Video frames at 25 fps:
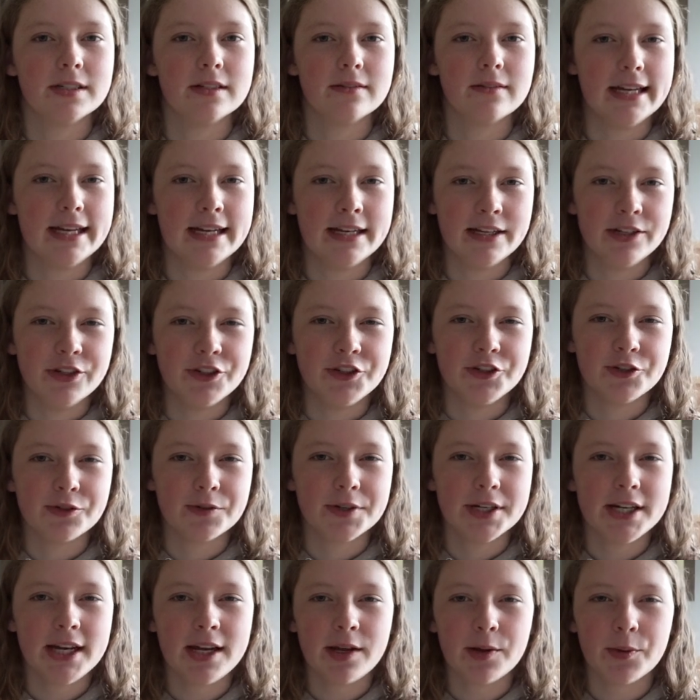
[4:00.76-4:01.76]
of
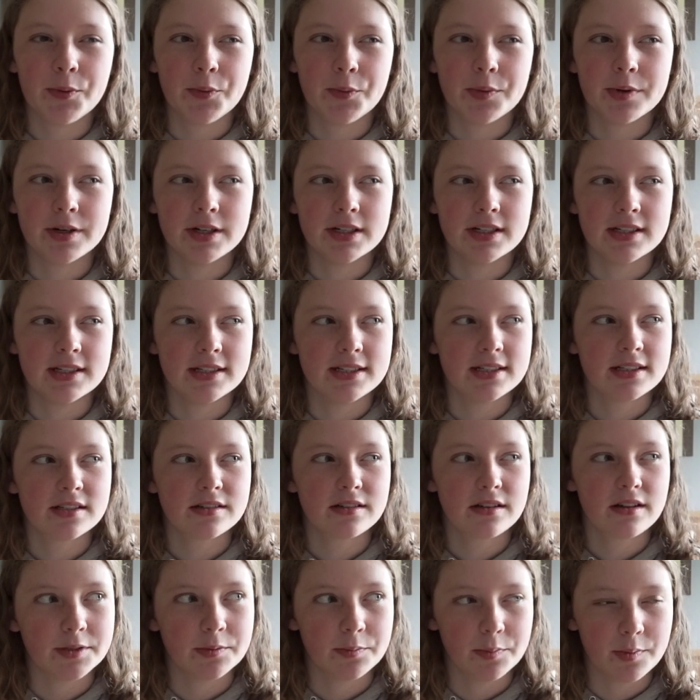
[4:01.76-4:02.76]
injury was
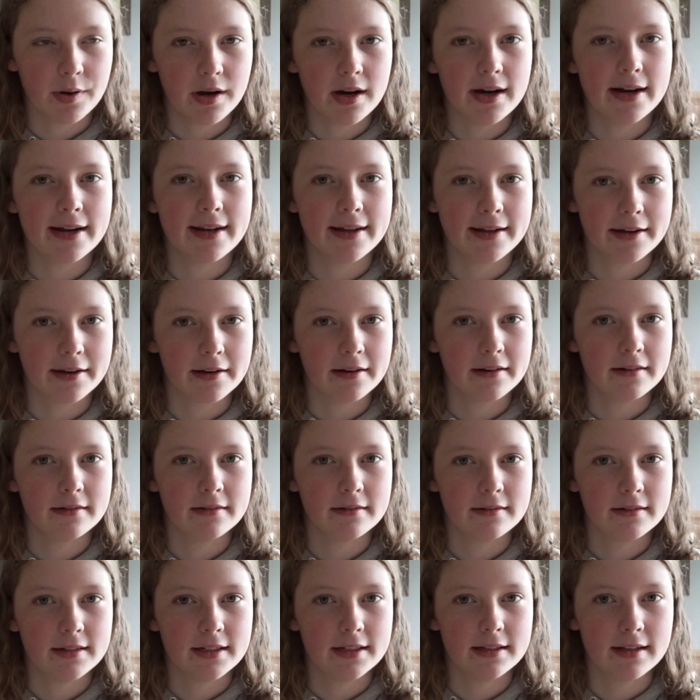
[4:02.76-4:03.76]
a while ago,
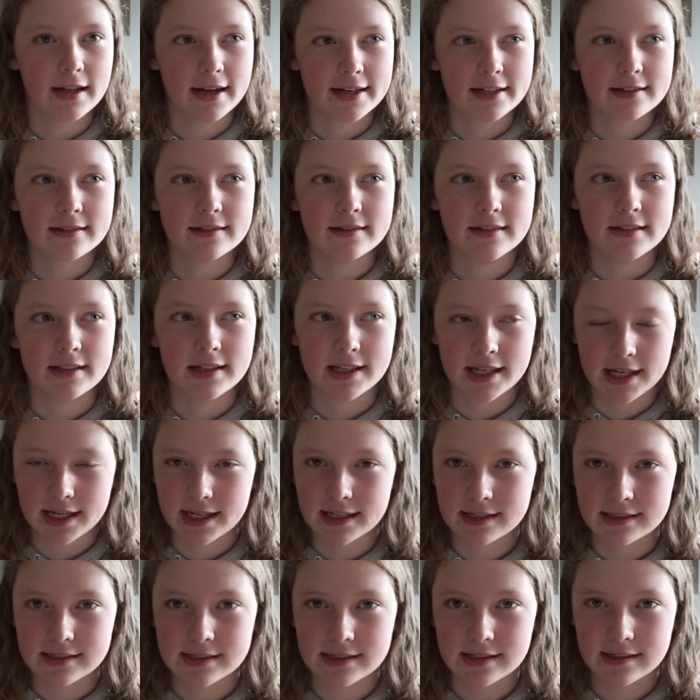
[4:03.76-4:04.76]
like
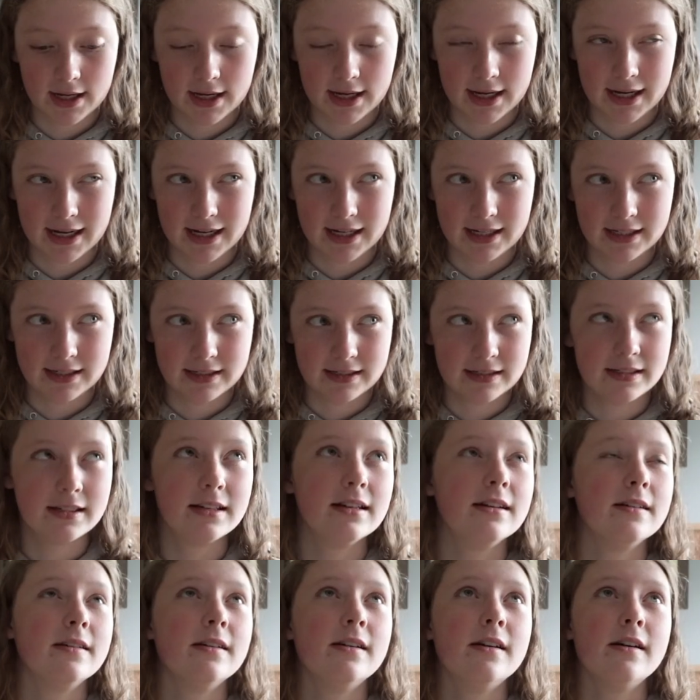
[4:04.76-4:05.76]
years, and
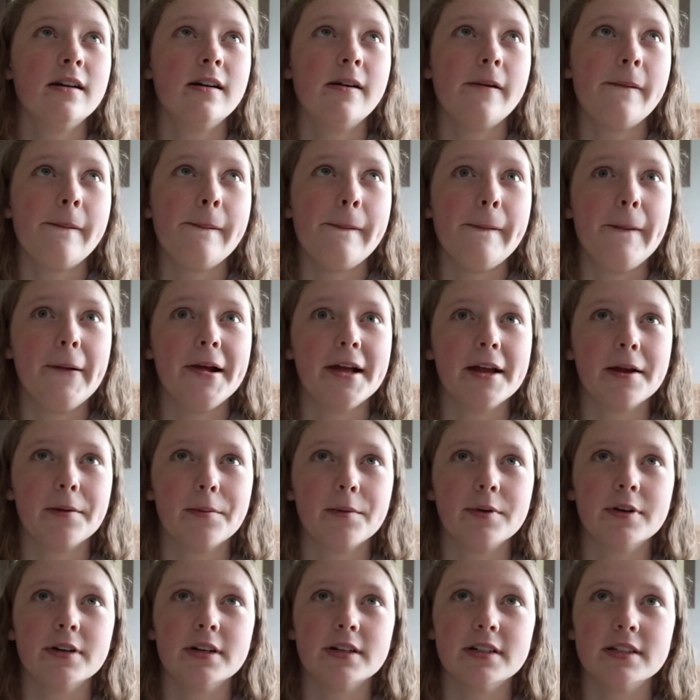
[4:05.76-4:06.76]
it
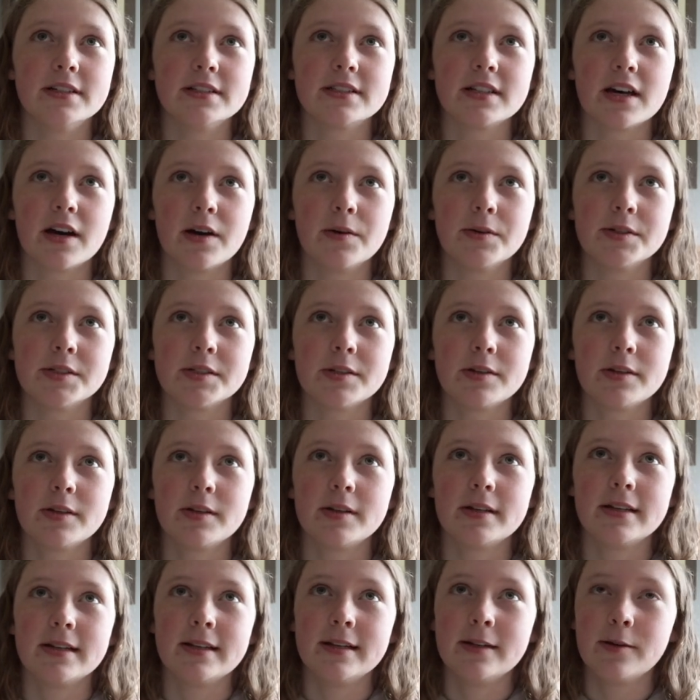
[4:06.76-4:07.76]
was, I was on
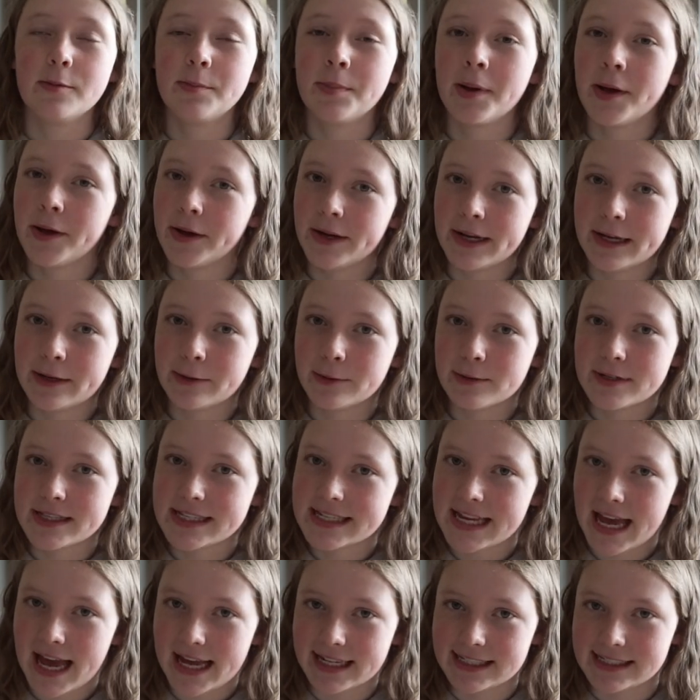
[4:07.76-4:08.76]
a little pony called
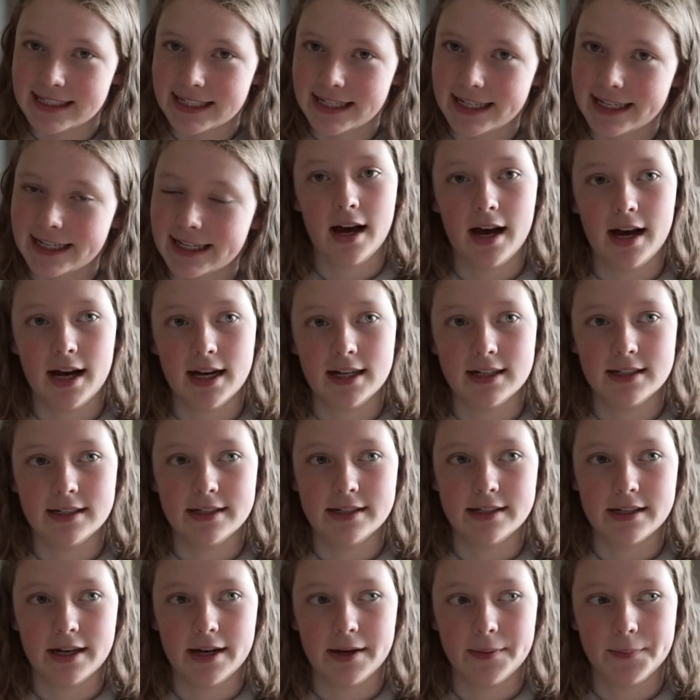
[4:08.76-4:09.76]
Teddy,
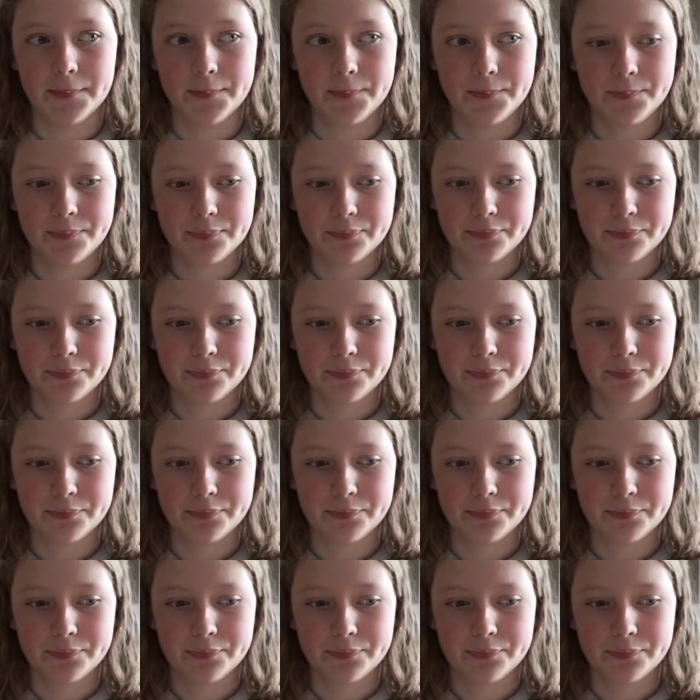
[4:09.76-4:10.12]
and um,